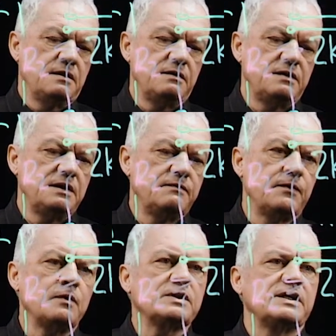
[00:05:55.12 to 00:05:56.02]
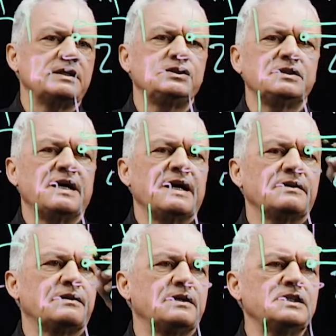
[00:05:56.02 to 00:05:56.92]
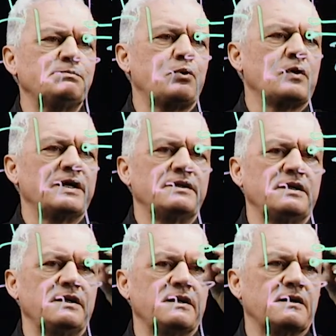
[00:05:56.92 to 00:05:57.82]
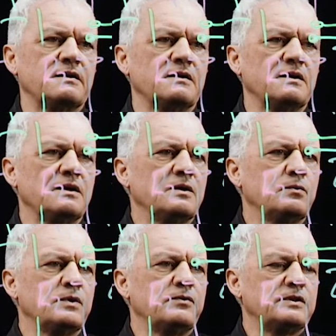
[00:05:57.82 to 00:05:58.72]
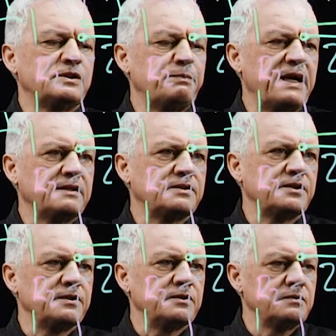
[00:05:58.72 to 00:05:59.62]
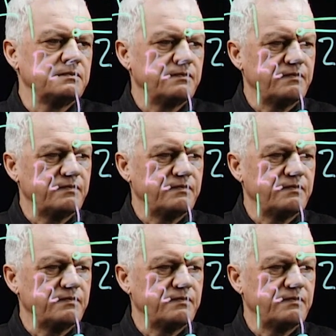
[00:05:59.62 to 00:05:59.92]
the voltage at this point here with respect to